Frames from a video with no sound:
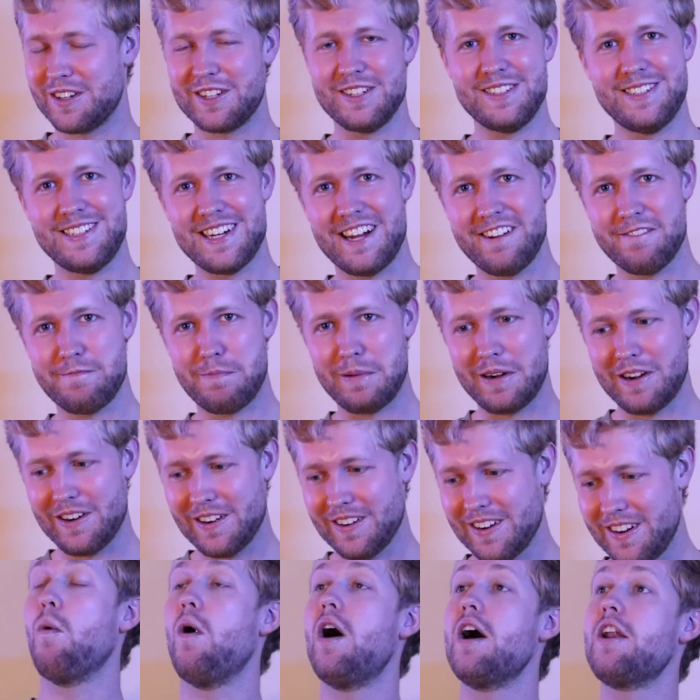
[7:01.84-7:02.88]
a good dive
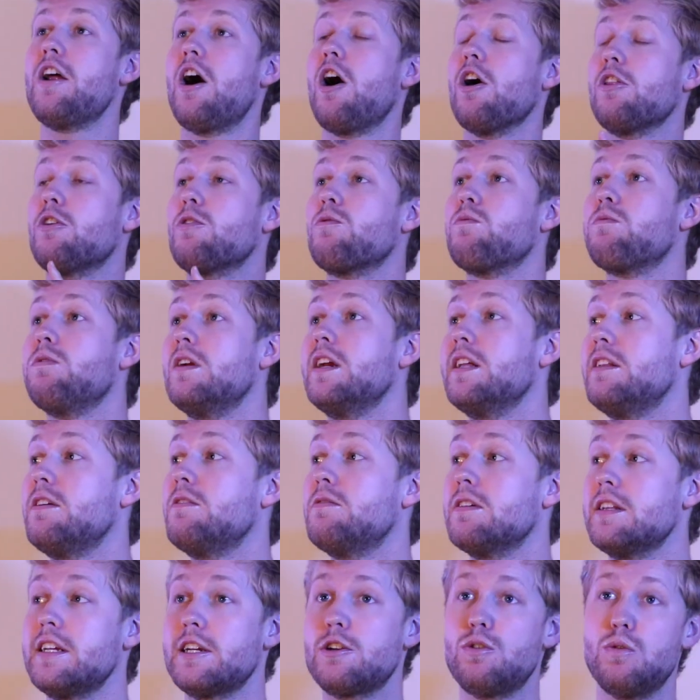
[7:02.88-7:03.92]
bar. One other really,
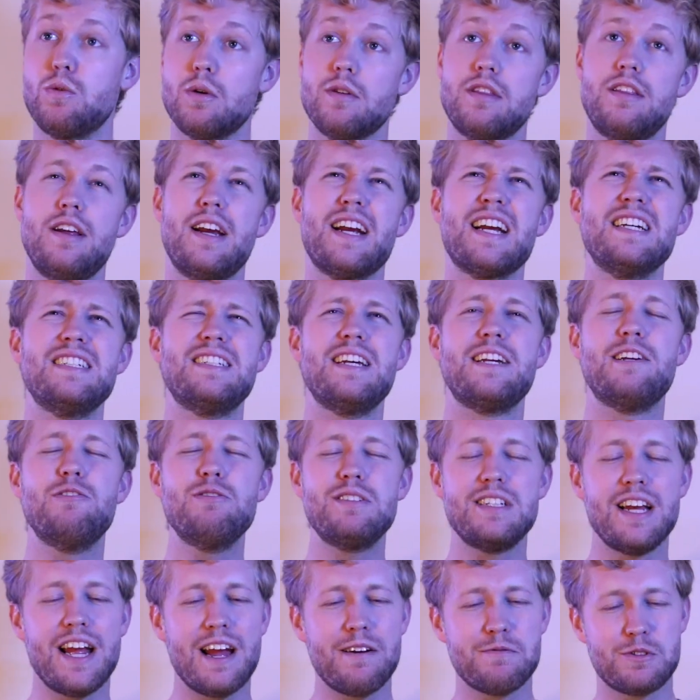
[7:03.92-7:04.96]
really cool thing is they
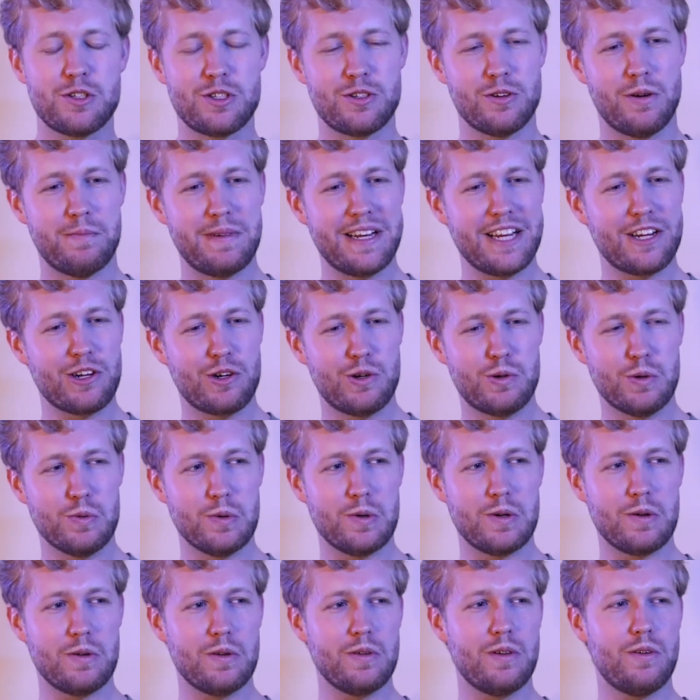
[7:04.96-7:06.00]
used to have so many
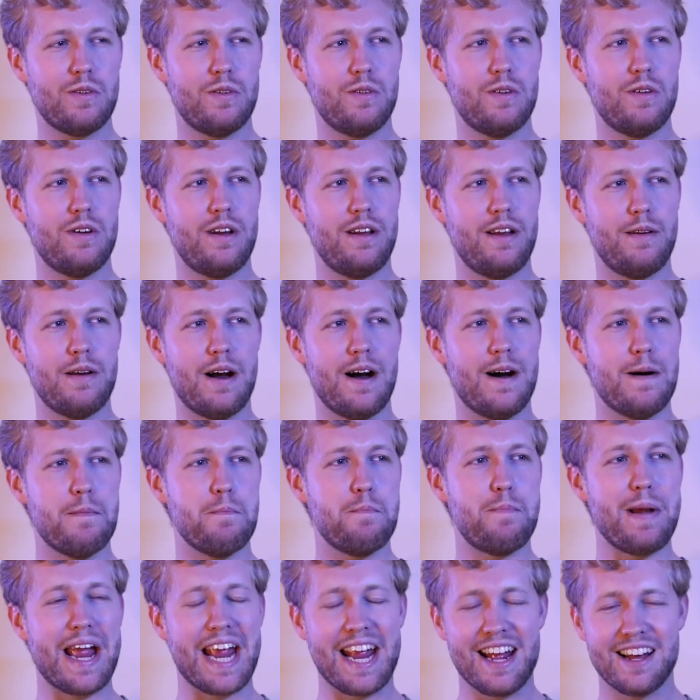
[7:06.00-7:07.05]
cool
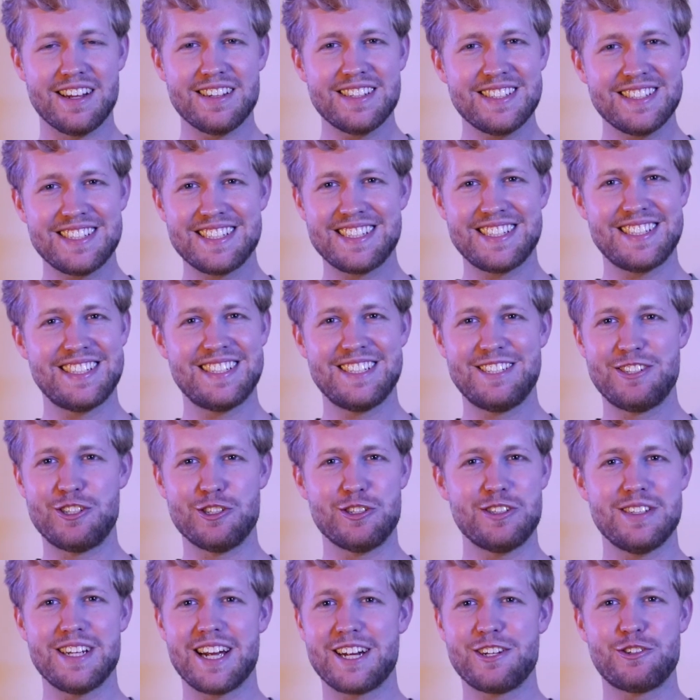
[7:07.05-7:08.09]
bands
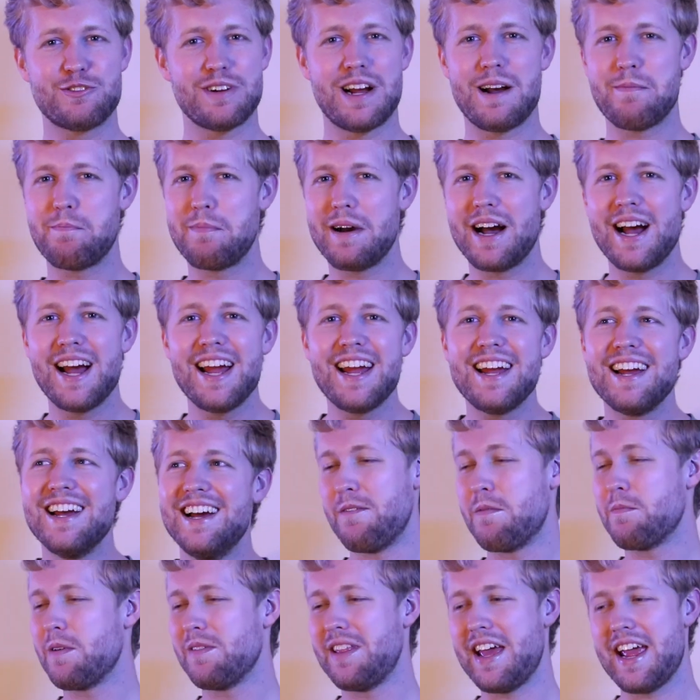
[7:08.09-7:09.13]
just like drop by. I
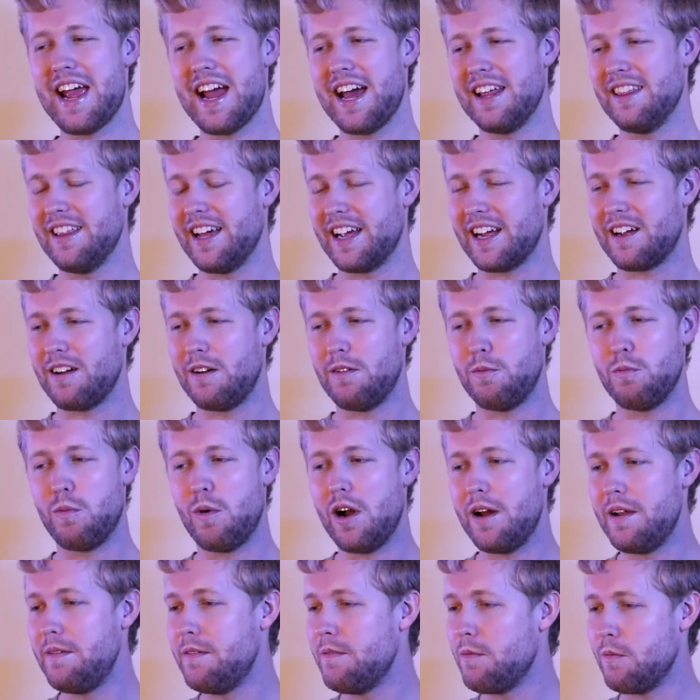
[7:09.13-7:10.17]
remember they had like
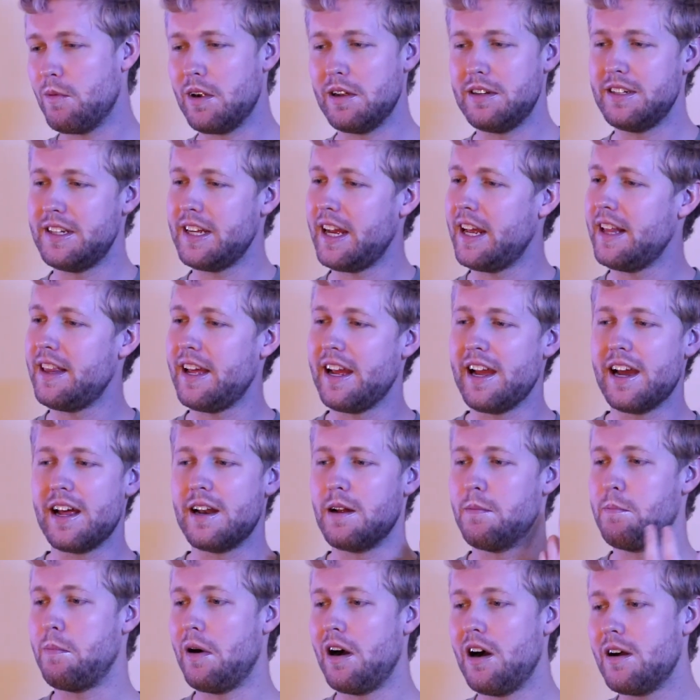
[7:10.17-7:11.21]
one day they
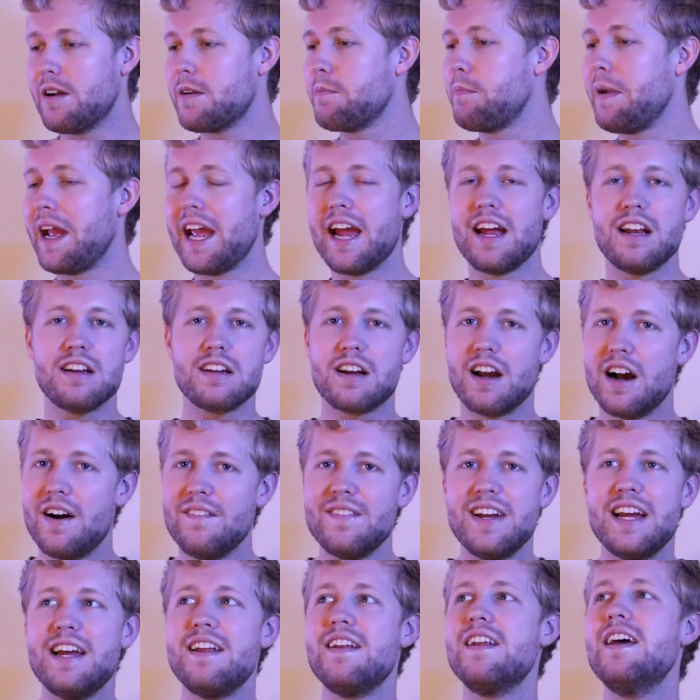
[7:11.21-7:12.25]
had a punk band
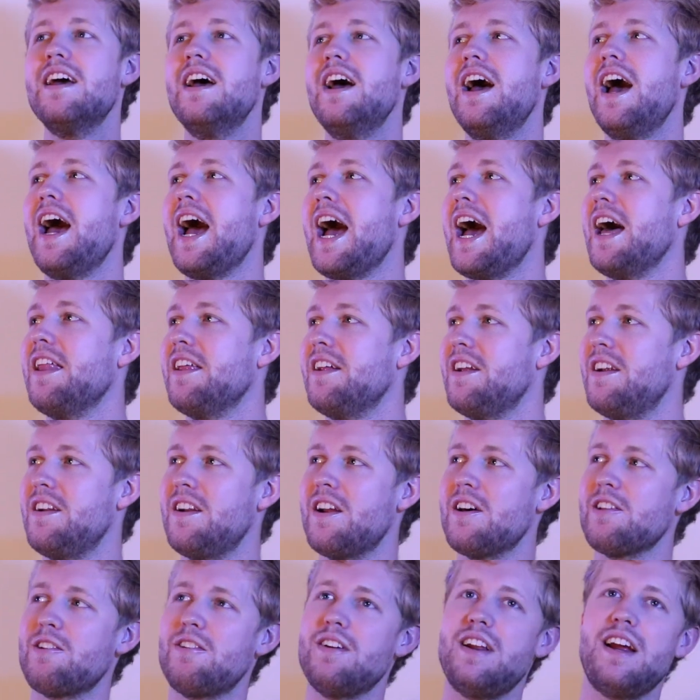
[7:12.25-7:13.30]
come in, and then
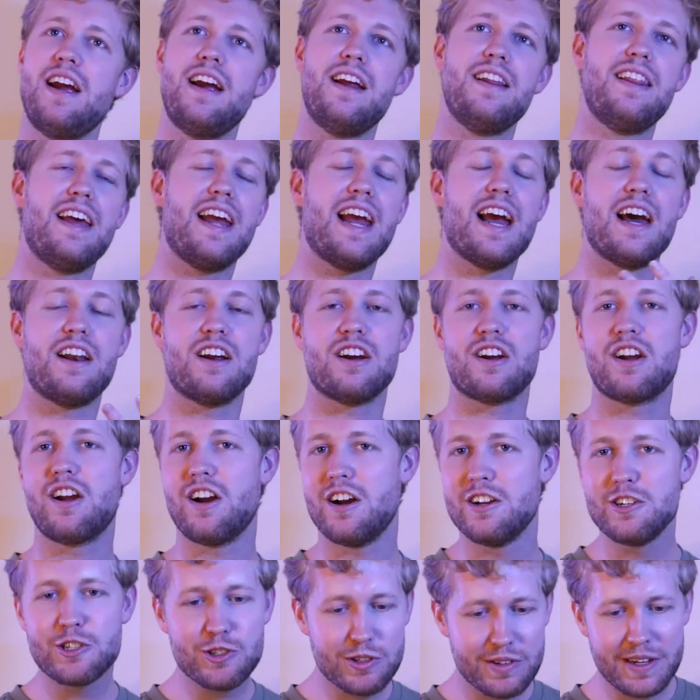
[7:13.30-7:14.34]
another day they had a
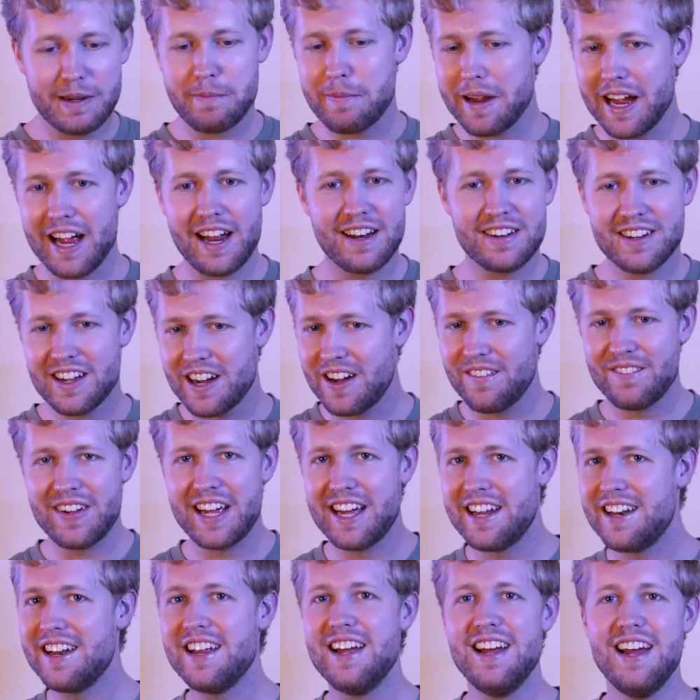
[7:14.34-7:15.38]
country band come
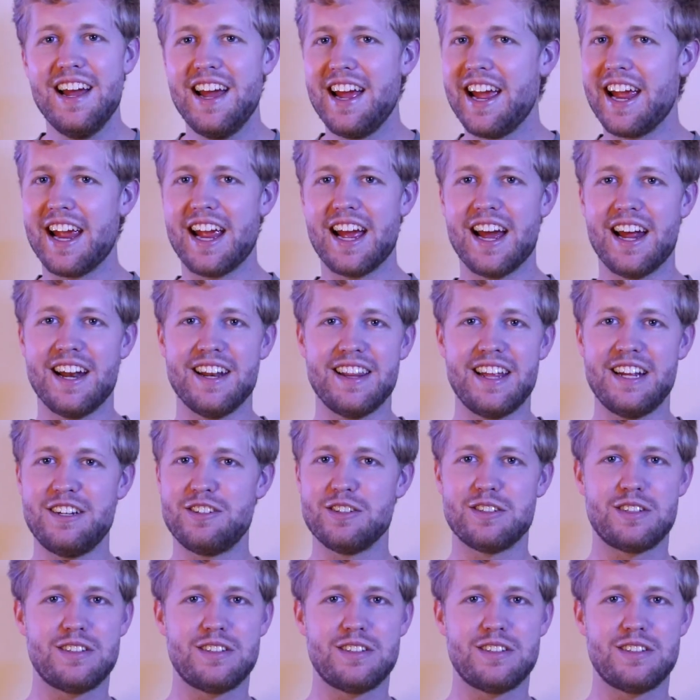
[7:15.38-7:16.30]
in, and they